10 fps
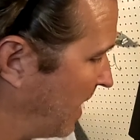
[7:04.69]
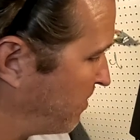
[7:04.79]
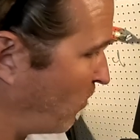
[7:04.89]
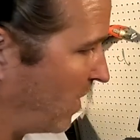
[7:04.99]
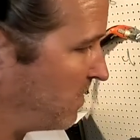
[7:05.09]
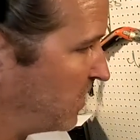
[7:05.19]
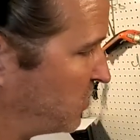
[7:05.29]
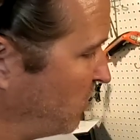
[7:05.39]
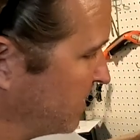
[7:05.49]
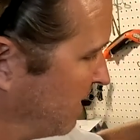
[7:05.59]
it up, and what I'm gonna
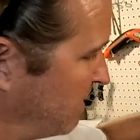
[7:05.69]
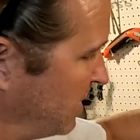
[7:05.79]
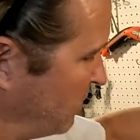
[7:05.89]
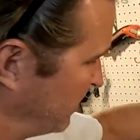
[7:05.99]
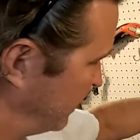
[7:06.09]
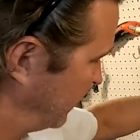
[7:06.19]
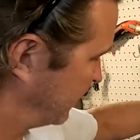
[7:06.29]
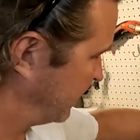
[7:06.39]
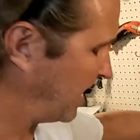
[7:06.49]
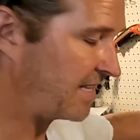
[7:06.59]
do is I'm gonna use
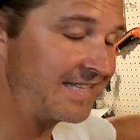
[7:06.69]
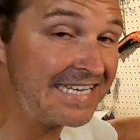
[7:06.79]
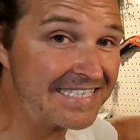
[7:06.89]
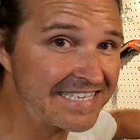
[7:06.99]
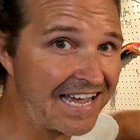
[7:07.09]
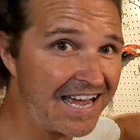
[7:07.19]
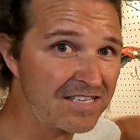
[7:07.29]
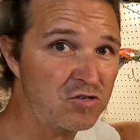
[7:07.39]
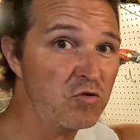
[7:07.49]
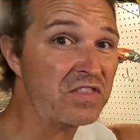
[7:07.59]
this
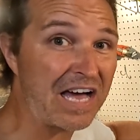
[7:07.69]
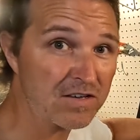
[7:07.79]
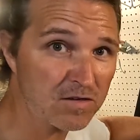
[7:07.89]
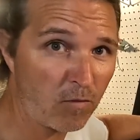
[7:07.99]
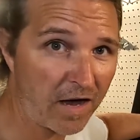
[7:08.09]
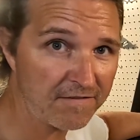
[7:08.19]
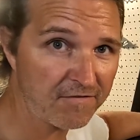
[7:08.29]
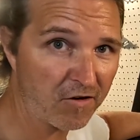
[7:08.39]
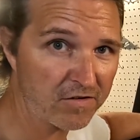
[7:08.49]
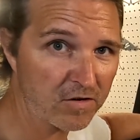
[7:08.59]
LEESKY 2000 watt
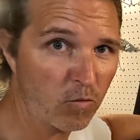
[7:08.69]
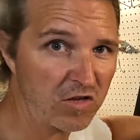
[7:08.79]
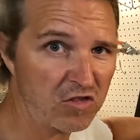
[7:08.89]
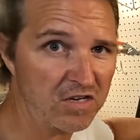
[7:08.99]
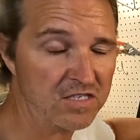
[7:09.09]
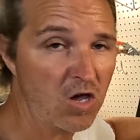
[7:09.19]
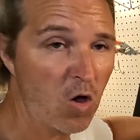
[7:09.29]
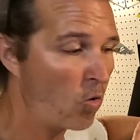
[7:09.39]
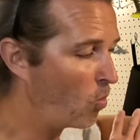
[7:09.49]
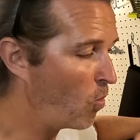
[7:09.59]
inverter, which is
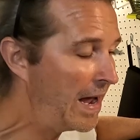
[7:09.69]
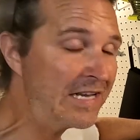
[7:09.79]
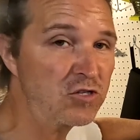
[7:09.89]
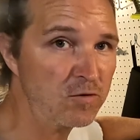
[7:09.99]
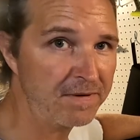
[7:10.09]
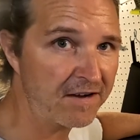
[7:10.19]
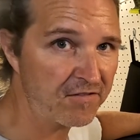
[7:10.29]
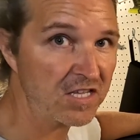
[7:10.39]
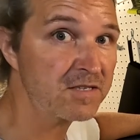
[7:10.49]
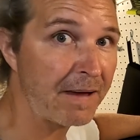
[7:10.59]
way too big
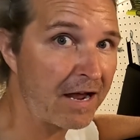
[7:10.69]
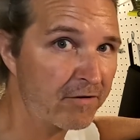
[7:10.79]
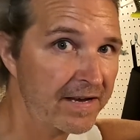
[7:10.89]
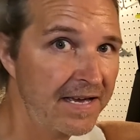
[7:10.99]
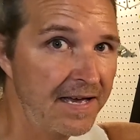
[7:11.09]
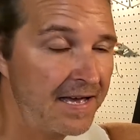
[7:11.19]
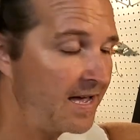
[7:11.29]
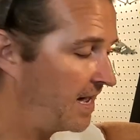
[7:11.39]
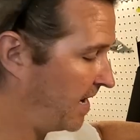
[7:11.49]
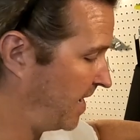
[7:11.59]
for this battery.
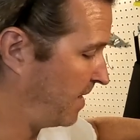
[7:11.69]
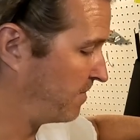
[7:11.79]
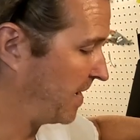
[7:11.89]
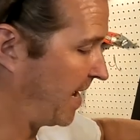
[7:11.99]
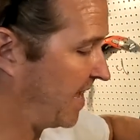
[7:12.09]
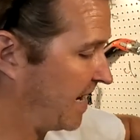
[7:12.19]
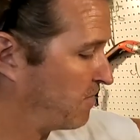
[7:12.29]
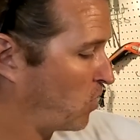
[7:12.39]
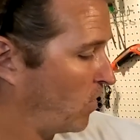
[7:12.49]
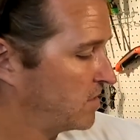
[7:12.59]
And
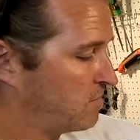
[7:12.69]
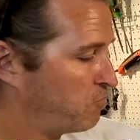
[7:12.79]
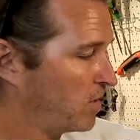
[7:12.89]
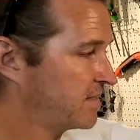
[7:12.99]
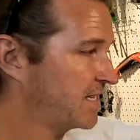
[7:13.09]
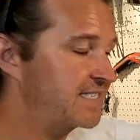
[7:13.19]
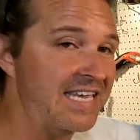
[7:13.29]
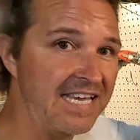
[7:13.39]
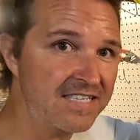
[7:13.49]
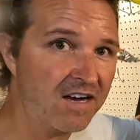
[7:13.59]
I'm going to put this
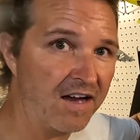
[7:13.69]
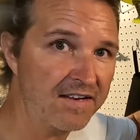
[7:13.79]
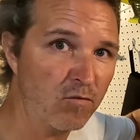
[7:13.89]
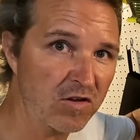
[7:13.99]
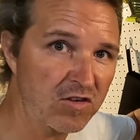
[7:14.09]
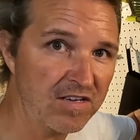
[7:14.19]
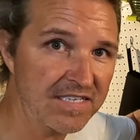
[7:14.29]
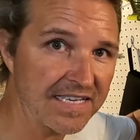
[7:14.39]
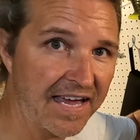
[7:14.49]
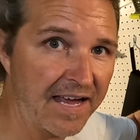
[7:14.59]
heat gun, which
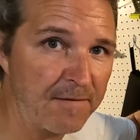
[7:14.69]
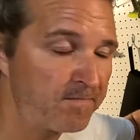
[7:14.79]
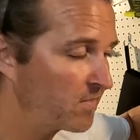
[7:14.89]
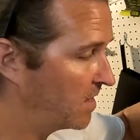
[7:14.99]
is a